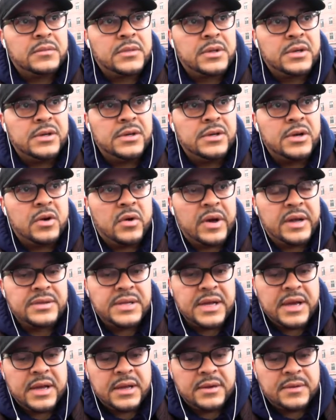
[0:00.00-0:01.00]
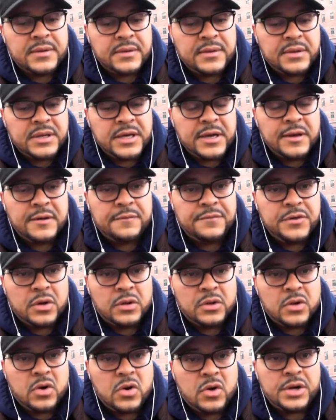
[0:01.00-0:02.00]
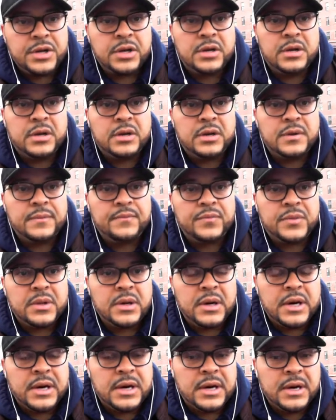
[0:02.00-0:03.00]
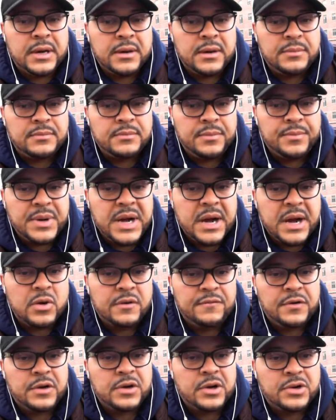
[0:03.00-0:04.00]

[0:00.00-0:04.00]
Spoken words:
You know, and then give your lawyer power of